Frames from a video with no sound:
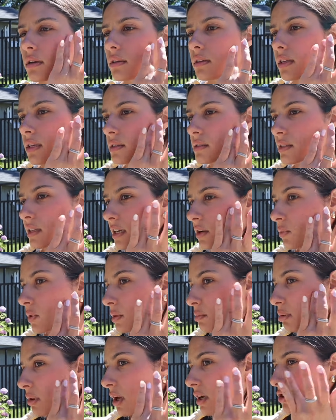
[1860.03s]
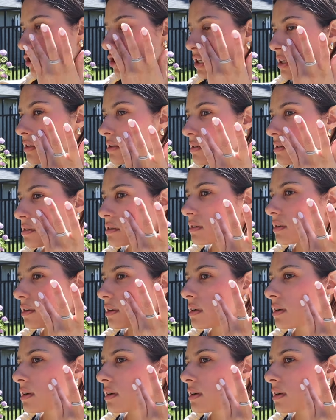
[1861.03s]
these liquid blushes.